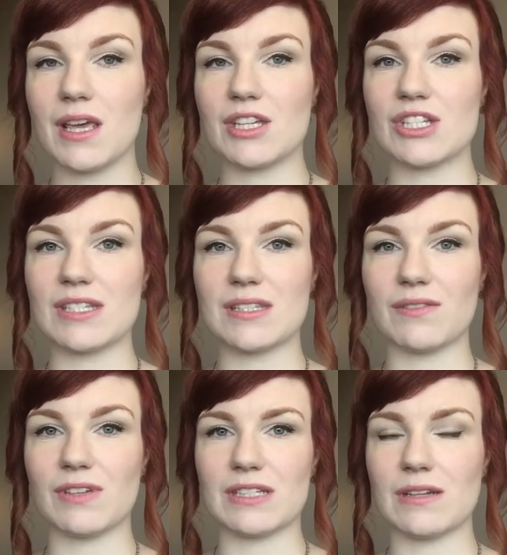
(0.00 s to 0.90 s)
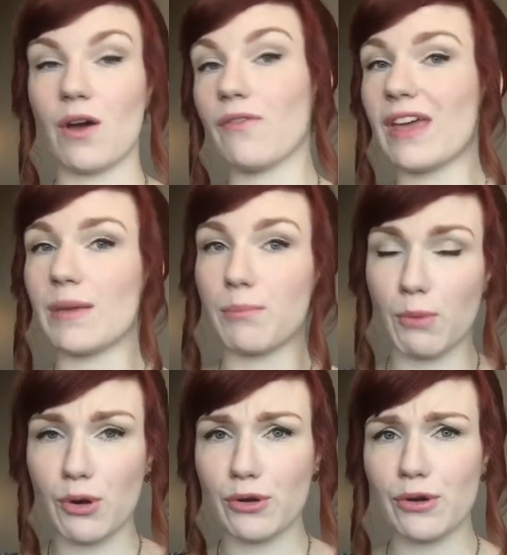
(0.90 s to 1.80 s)
she's convicted of a
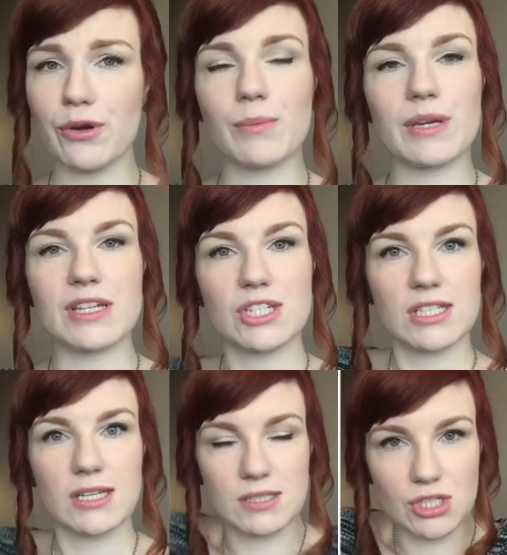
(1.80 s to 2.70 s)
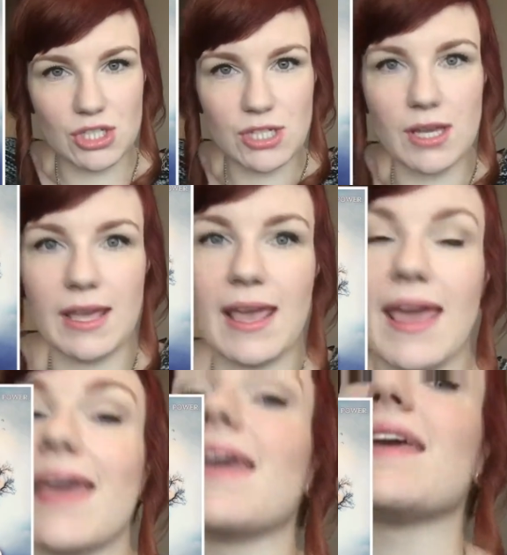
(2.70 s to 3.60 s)
murder because she touched
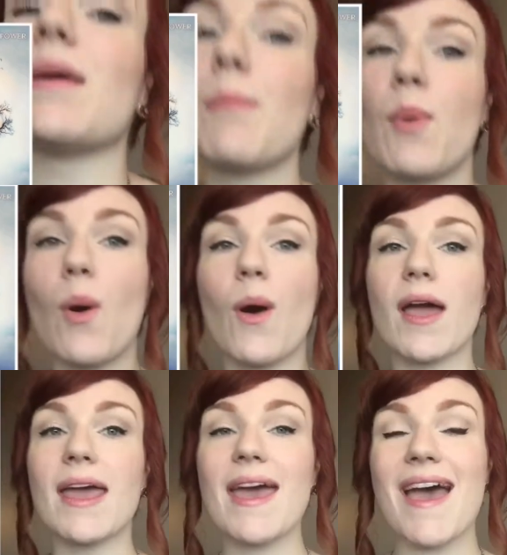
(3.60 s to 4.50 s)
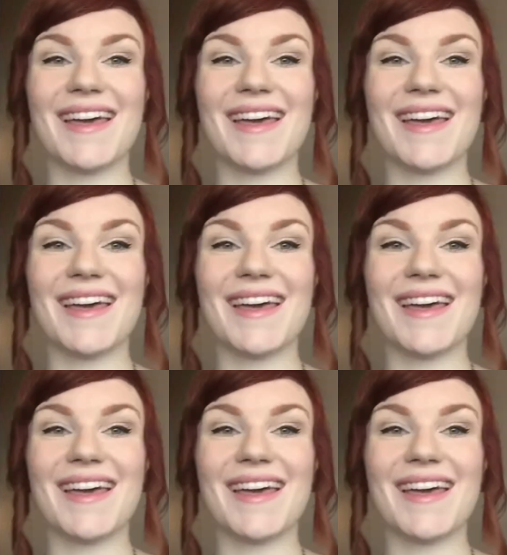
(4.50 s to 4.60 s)
a boy.